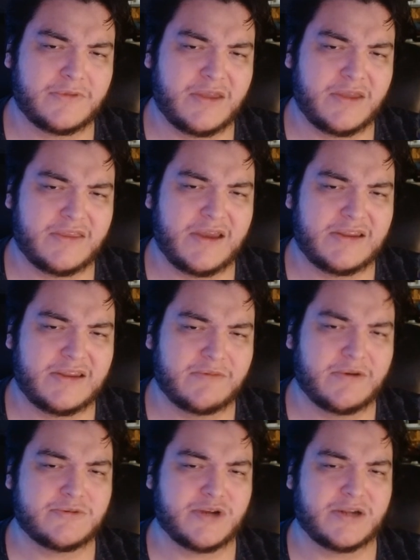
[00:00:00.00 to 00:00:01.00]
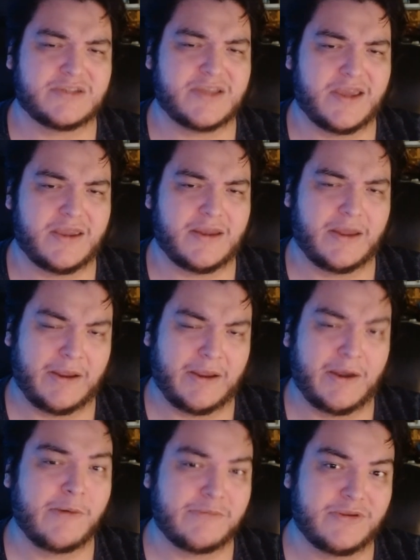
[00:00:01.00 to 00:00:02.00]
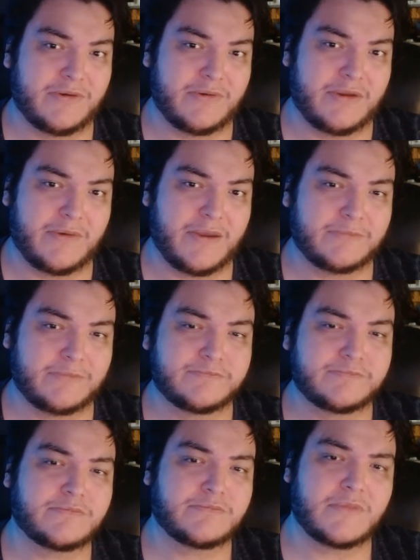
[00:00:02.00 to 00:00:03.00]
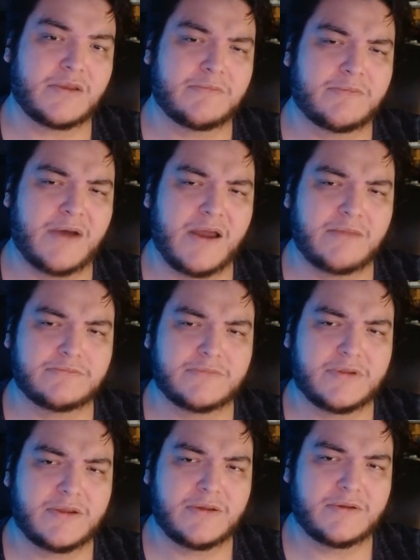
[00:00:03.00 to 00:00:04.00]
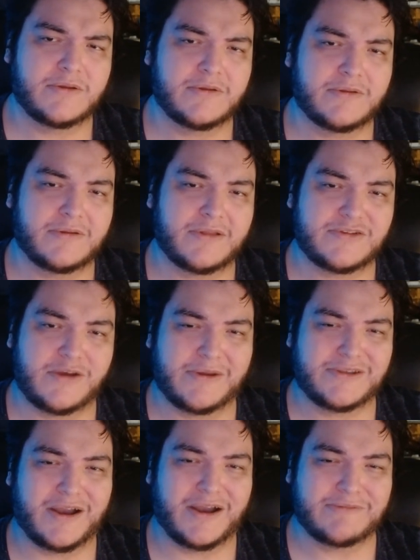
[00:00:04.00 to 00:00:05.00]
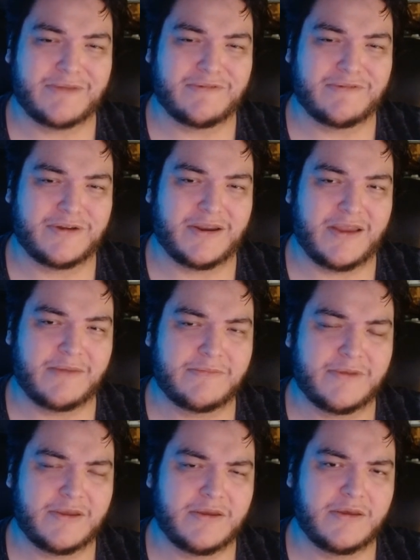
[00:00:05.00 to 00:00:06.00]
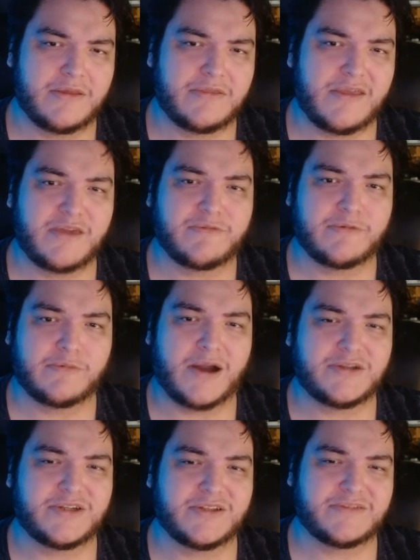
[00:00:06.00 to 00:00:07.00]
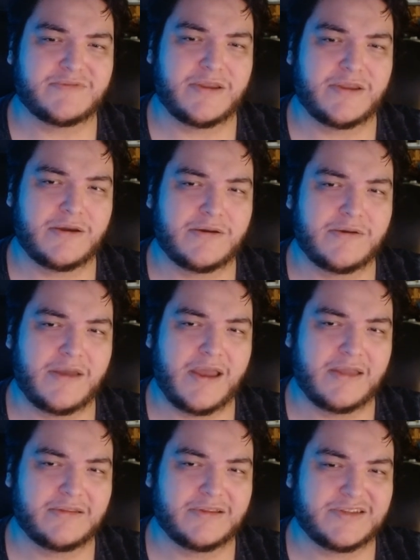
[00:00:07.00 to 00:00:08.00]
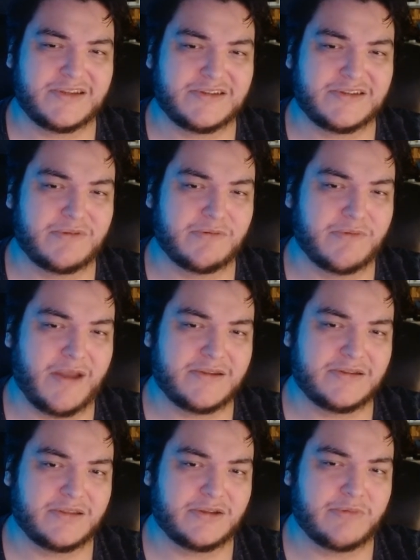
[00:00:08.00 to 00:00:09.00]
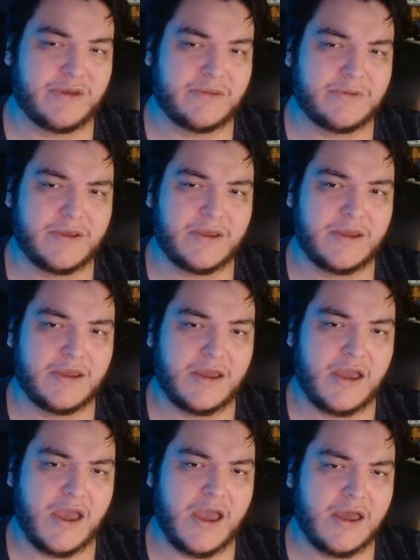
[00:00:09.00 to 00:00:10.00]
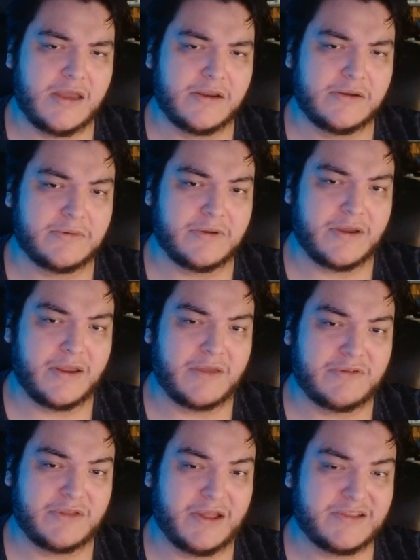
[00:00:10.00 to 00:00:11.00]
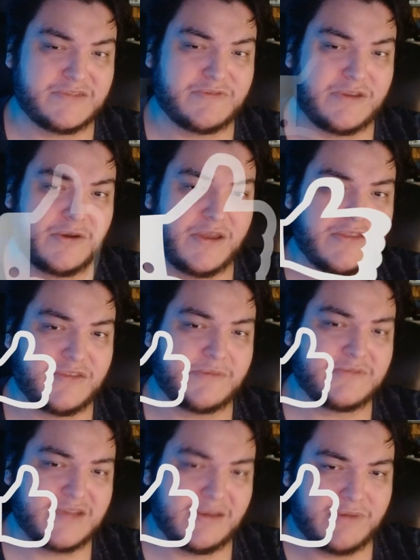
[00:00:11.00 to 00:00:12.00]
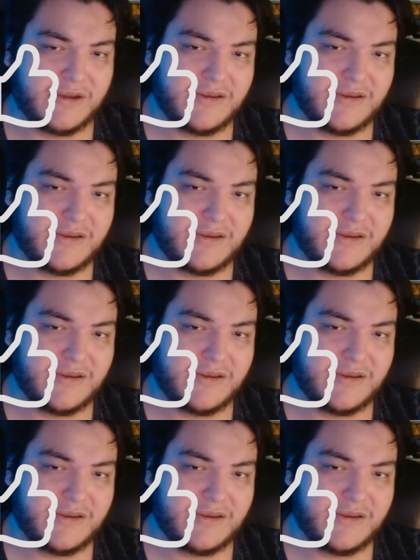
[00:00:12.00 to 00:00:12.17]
the idea of what I'm trying to say. I hope you do anyway. But that's all I'm going to talk about for today. Thank you for watching this video and listening to me rant a little bit. And if you like this video, hit the thumbs up button.